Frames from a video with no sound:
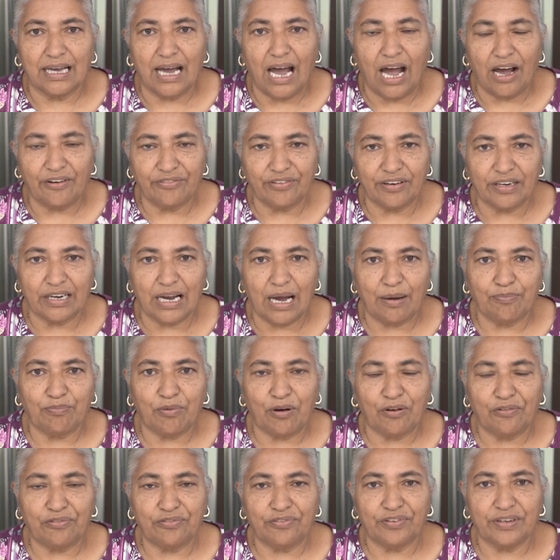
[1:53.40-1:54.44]
half a cup
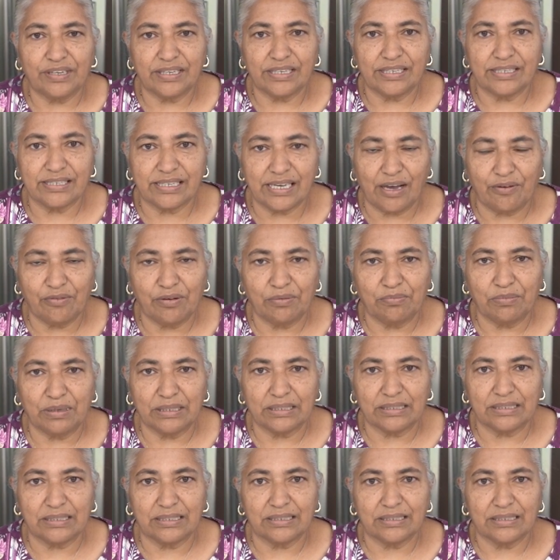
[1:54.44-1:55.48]
of sour
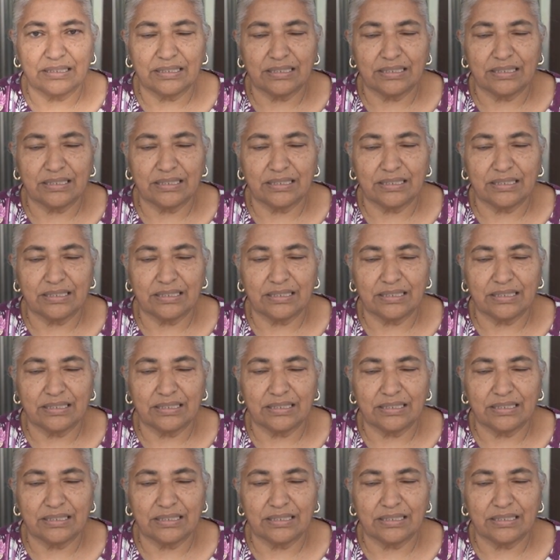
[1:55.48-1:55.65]
milk.